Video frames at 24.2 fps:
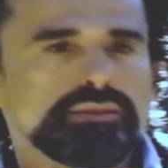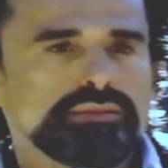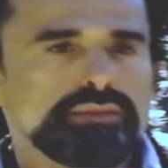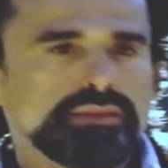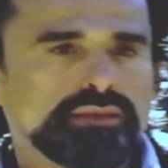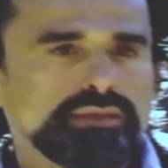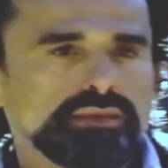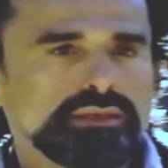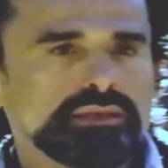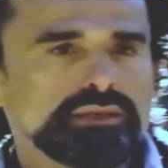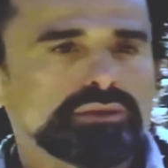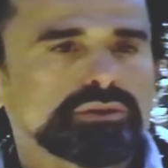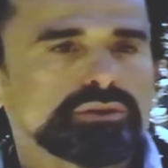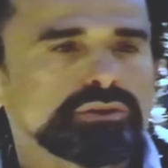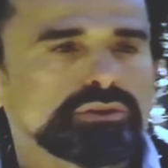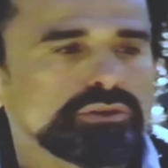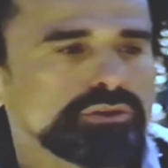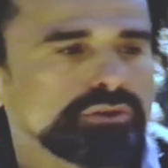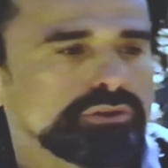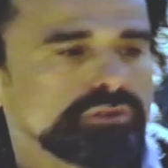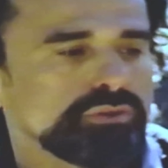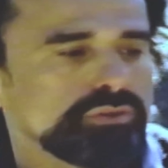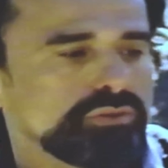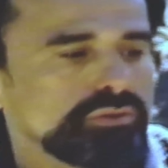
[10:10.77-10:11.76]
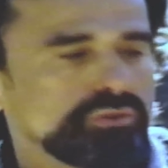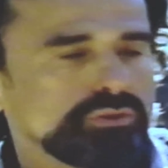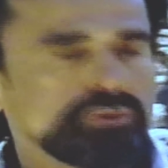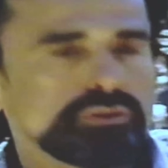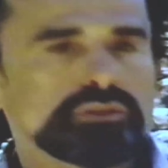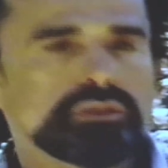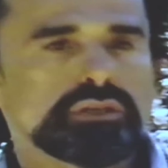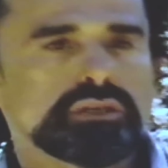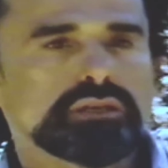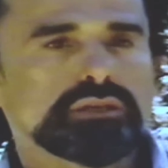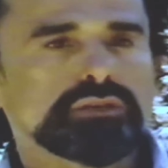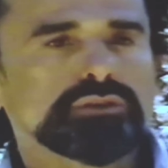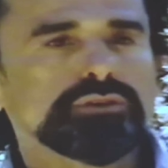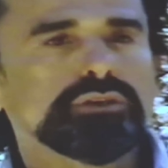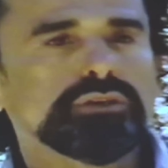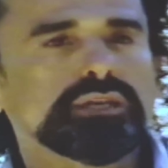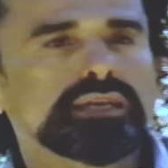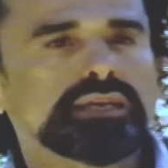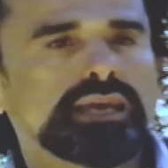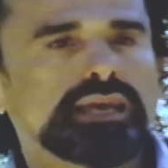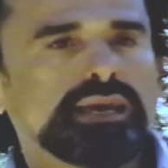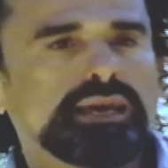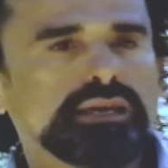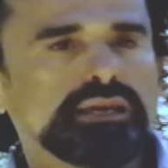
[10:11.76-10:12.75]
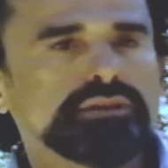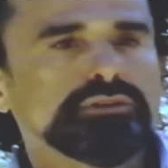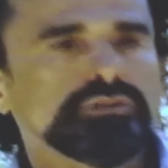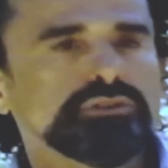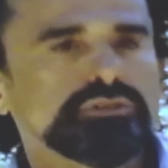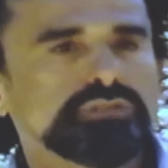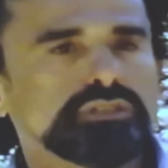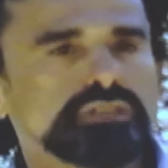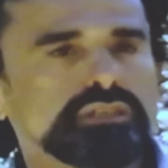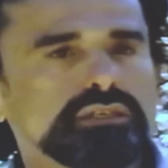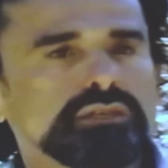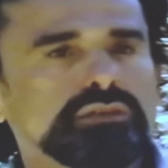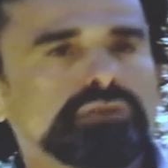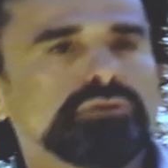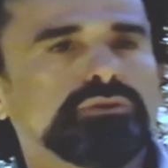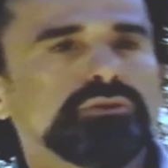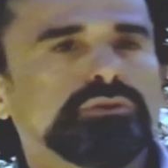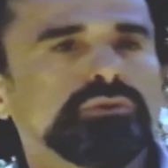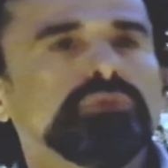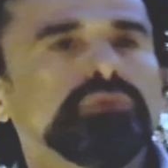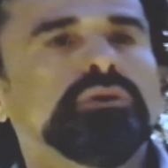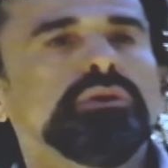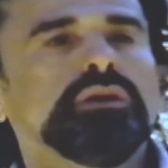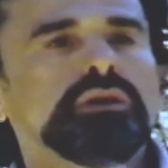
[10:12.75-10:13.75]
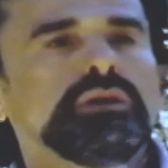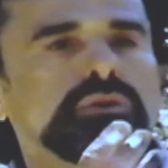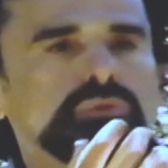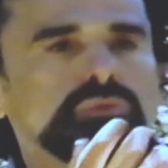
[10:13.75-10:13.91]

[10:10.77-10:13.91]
the earth or telluric energy who